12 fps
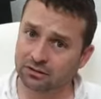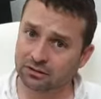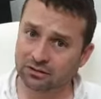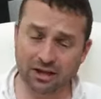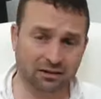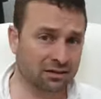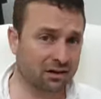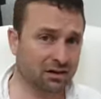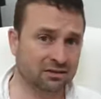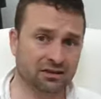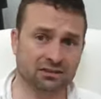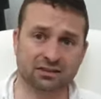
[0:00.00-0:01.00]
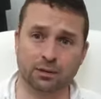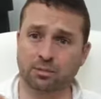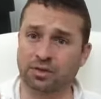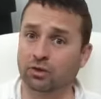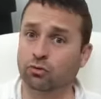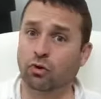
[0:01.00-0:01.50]
that they did
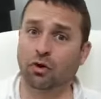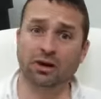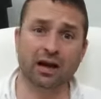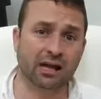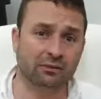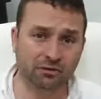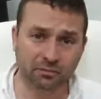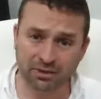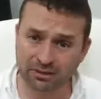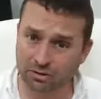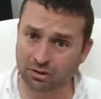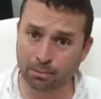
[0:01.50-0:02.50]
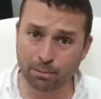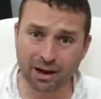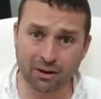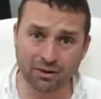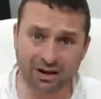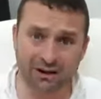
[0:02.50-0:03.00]
something wrong, God forbid, to the
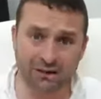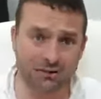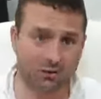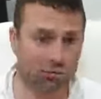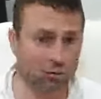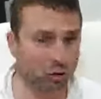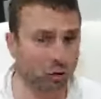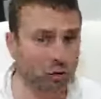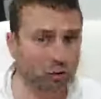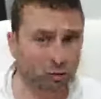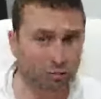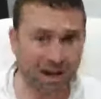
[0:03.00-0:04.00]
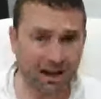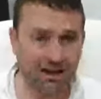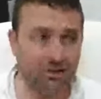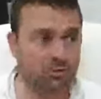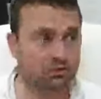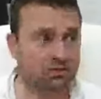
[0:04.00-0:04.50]
parent, to the older
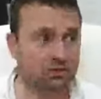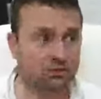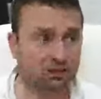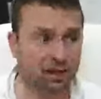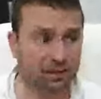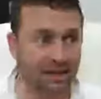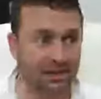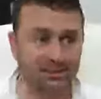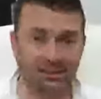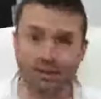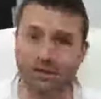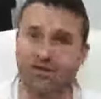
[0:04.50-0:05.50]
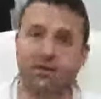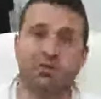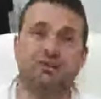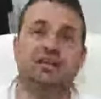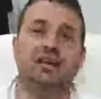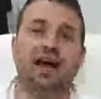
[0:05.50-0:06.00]
man, or something like that. There
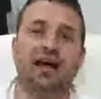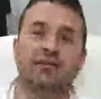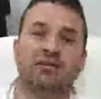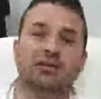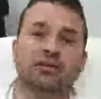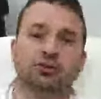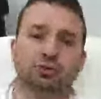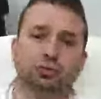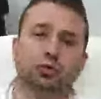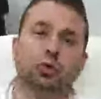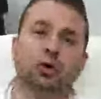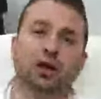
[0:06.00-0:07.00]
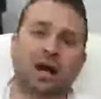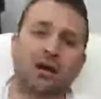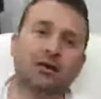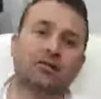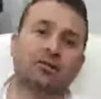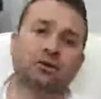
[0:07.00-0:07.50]
is a lot of issues going on
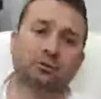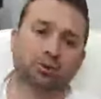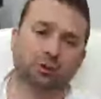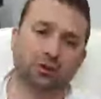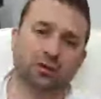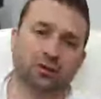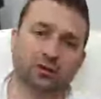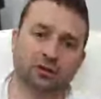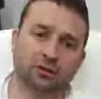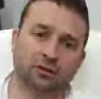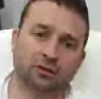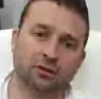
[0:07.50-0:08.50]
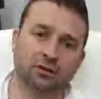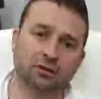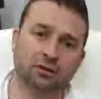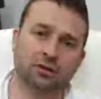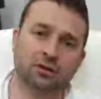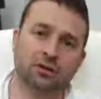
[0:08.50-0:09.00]
in the community,
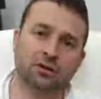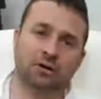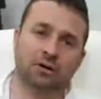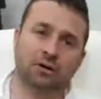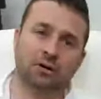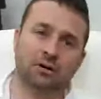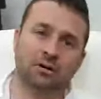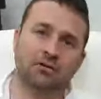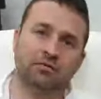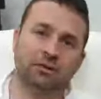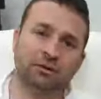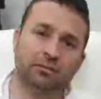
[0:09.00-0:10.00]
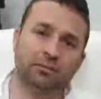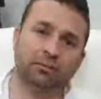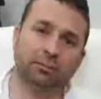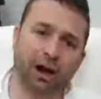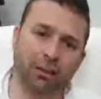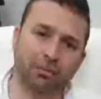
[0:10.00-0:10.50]
in different
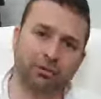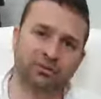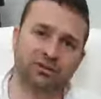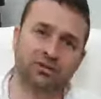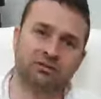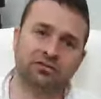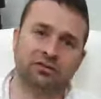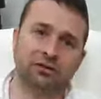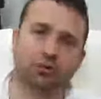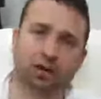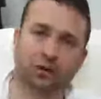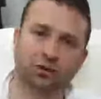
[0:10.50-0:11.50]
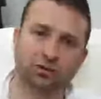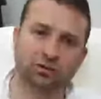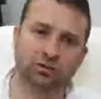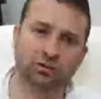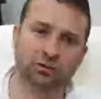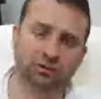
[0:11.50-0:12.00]
problems in different
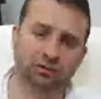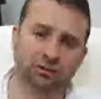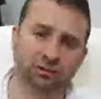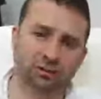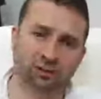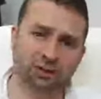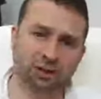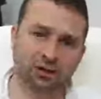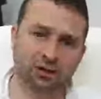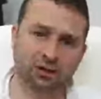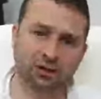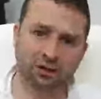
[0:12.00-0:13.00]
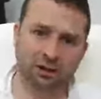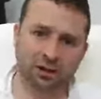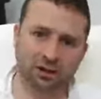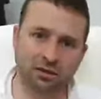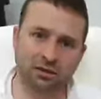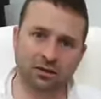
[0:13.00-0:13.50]
locations.
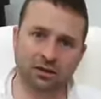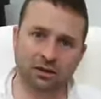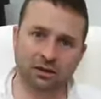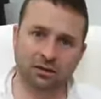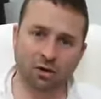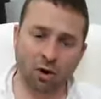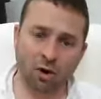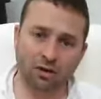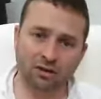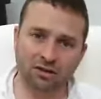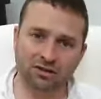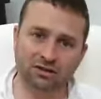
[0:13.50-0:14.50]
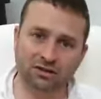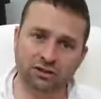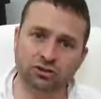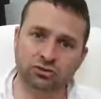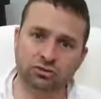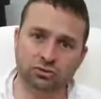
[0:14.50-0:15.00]
And all these
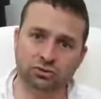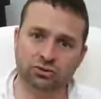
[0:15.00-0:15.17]
issues,